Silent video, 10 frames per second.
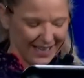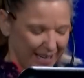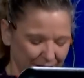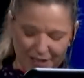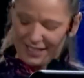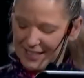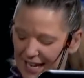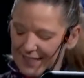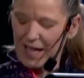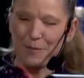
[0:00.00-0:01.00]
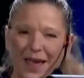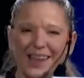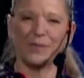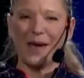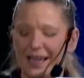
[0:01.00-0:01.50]
I'm going to take that
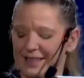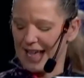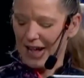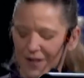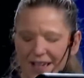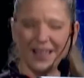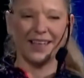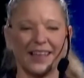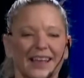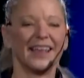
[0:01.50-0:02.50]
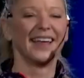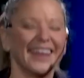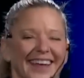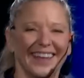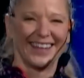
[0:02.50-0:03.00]
pace back down.
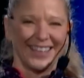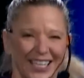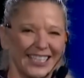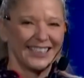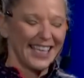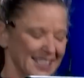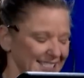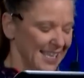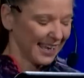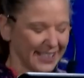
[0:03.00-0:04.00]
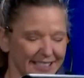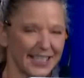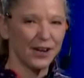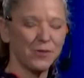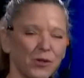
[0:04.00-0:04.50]
10 seconds.
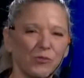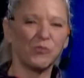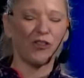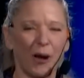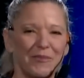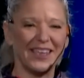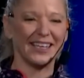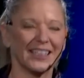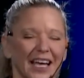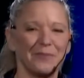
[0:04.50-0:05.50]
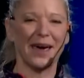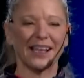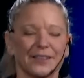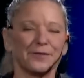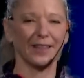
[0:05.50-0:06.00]
We'll drop the incline
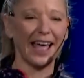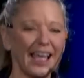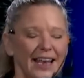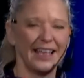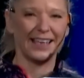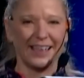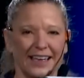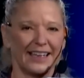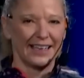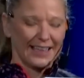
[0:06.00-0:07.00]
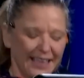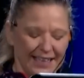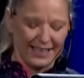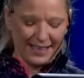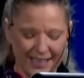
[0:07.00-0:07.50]
back to flat.
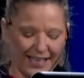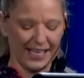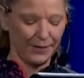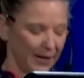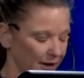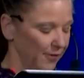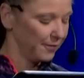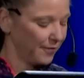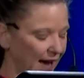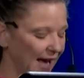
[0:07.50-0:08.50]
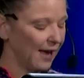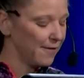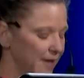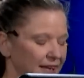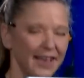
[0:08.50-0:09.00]
Here we go in 5,
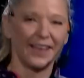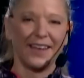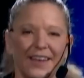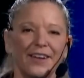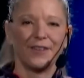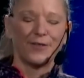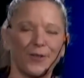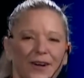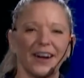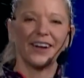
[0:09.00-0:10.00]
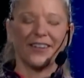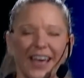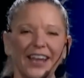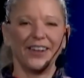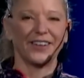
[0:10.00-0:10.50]
4. Go
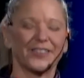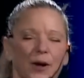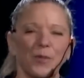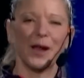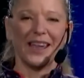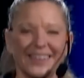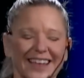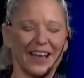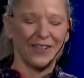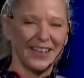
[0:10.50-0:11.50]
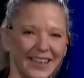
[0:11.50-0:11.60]
ahead. You can start bringing it down.